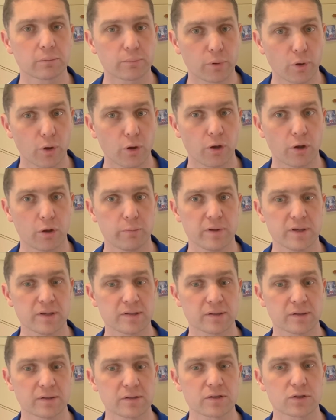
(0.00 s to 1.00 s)
per
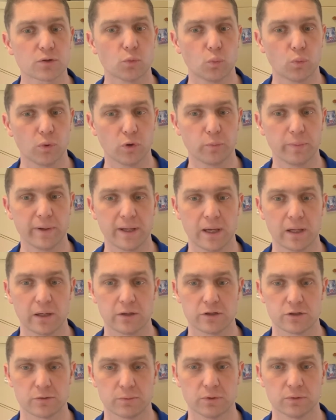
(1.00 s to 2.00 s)
business will be
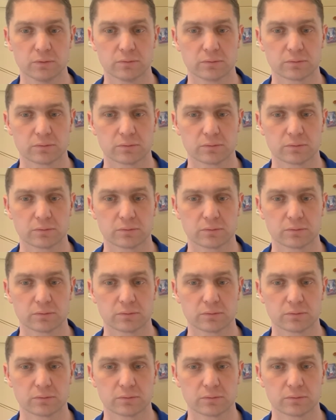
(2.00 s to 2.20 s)
eligible.